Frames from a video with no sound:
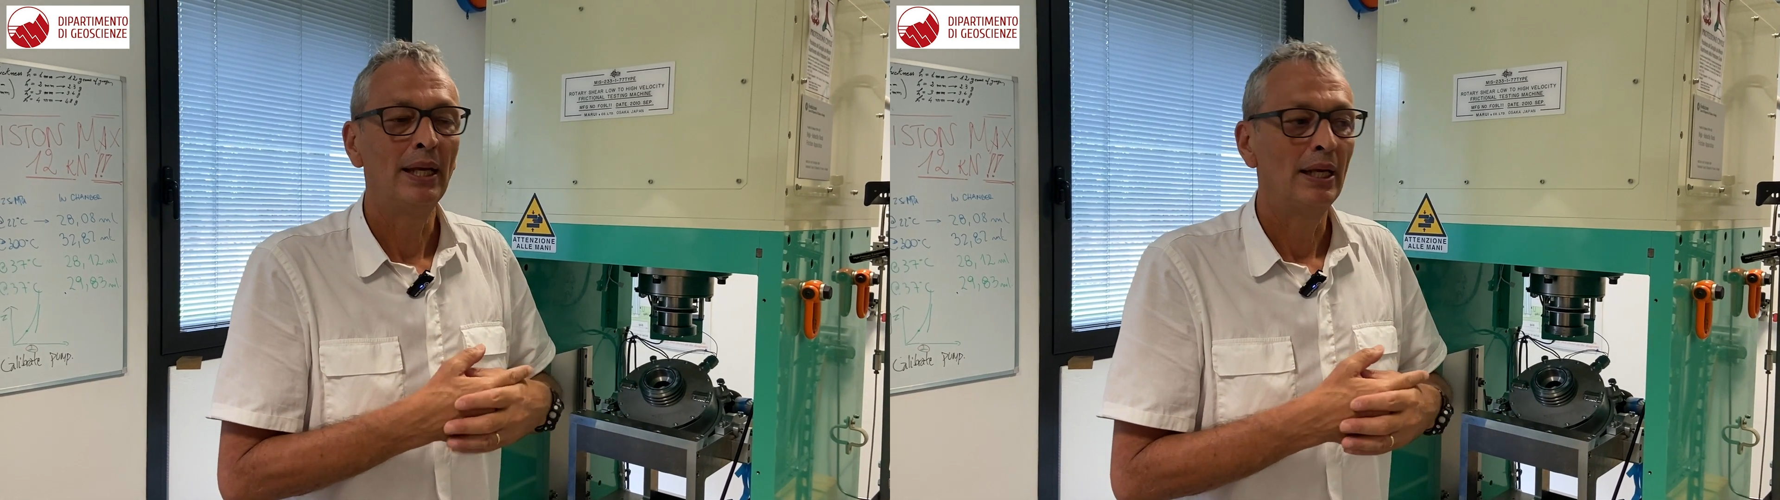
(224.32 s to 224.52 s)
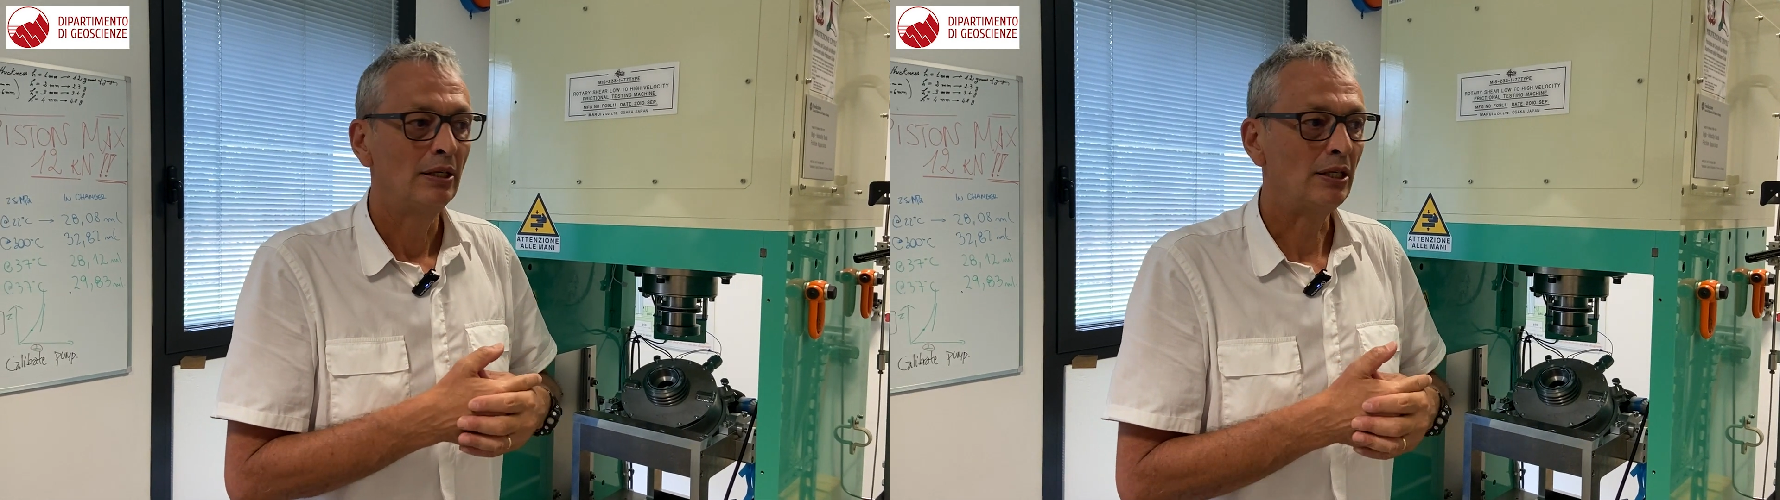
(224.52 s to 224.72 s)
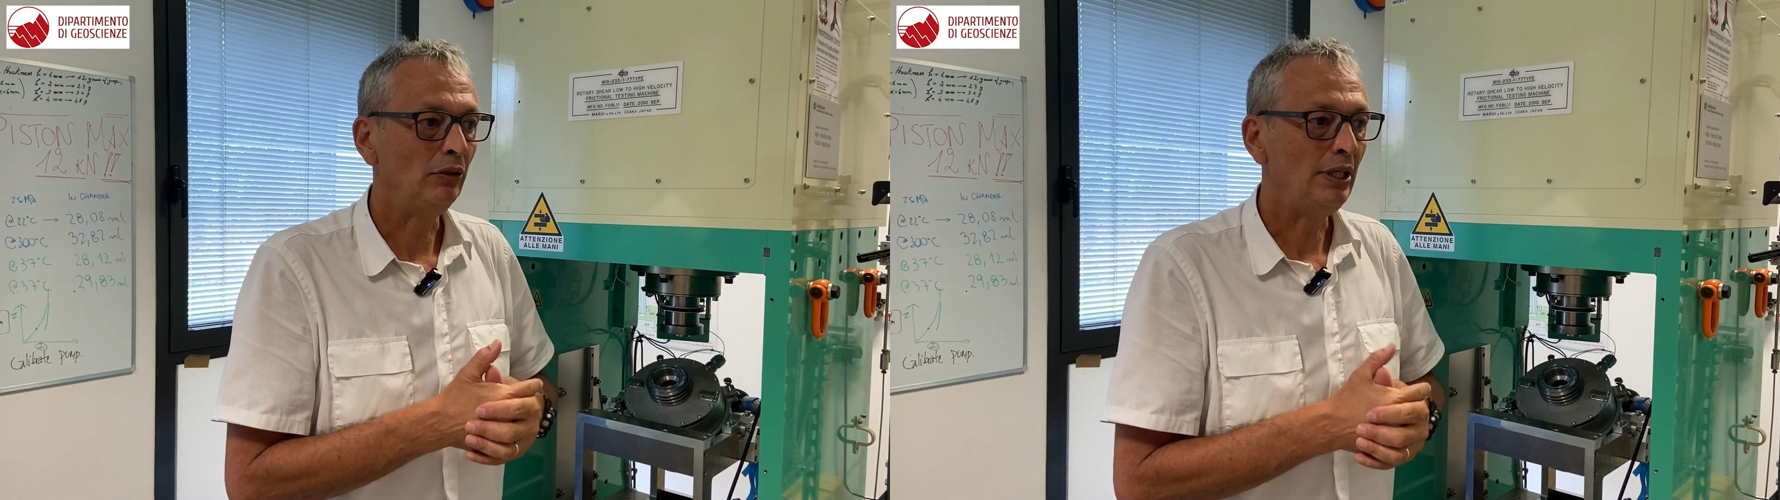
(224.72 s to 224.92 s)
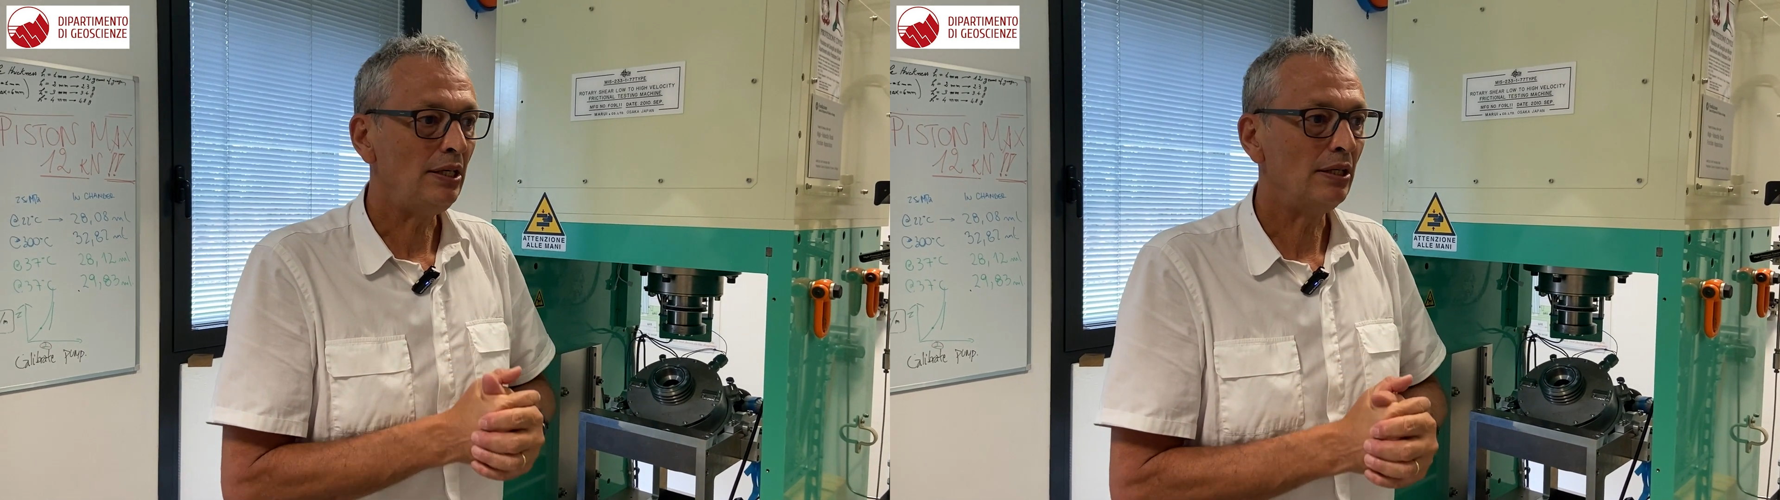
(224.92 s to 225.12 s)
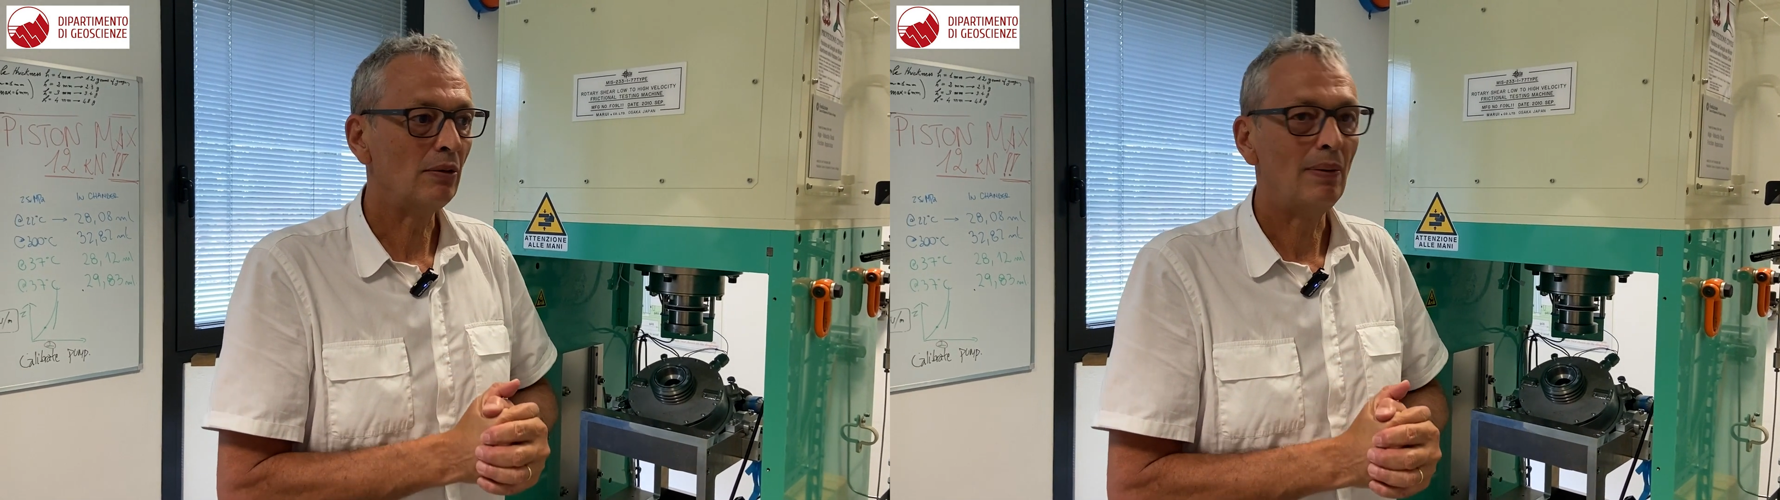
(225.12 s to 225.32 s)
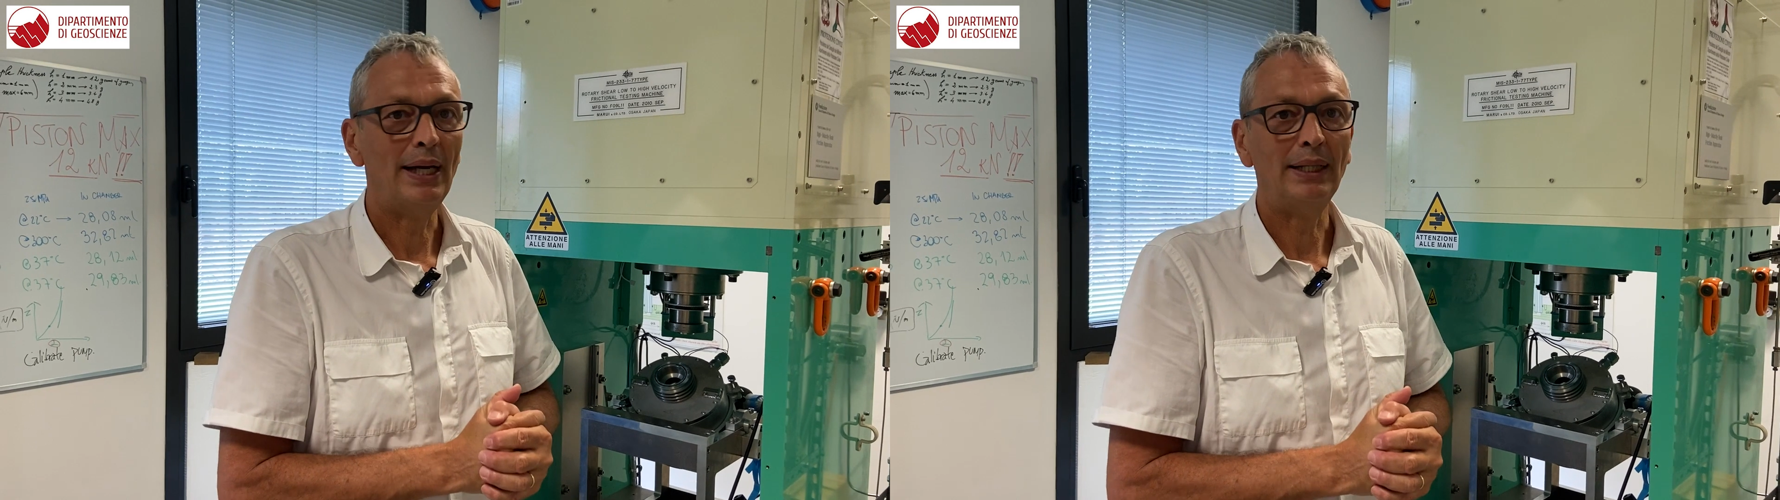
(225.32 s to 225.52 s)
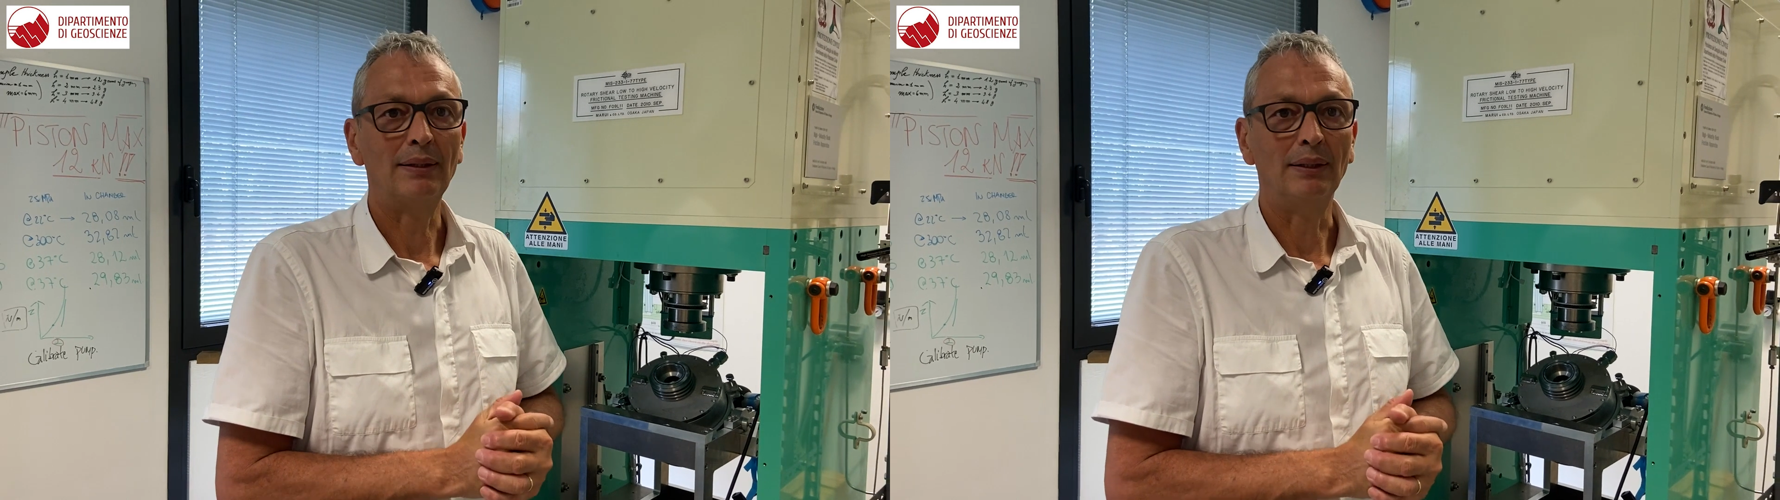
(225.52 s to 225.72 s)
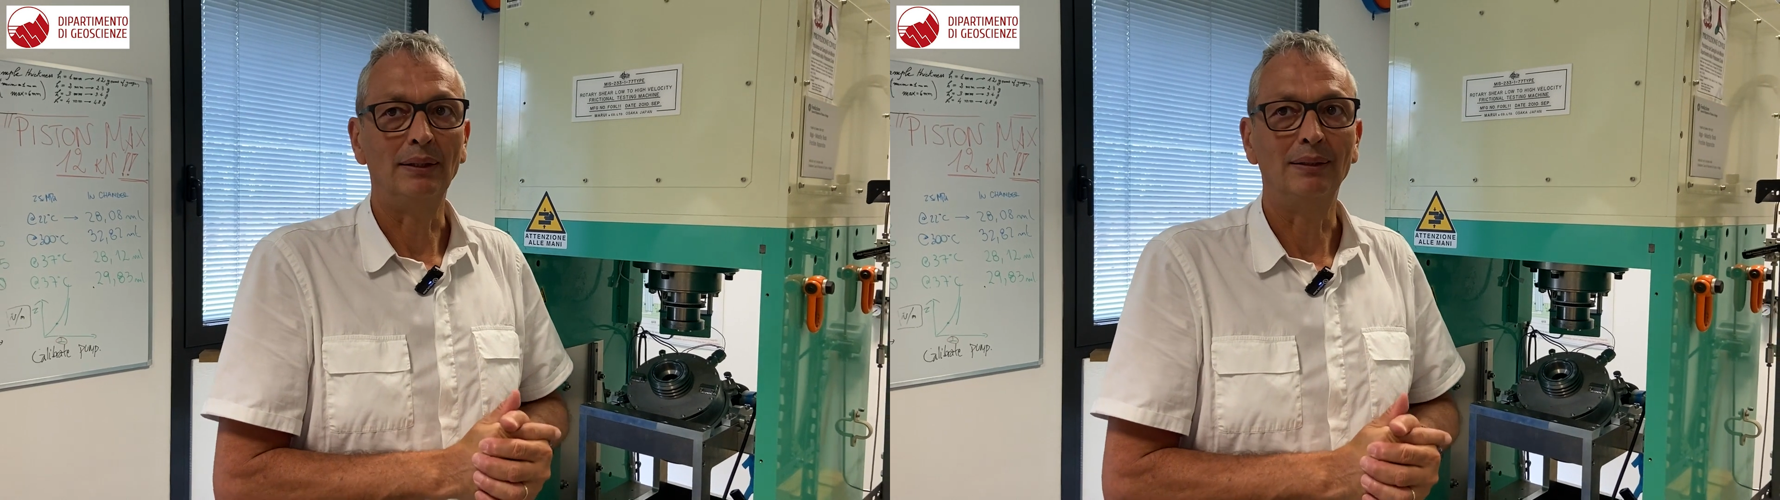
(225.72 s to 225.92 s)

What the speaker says: So this is quite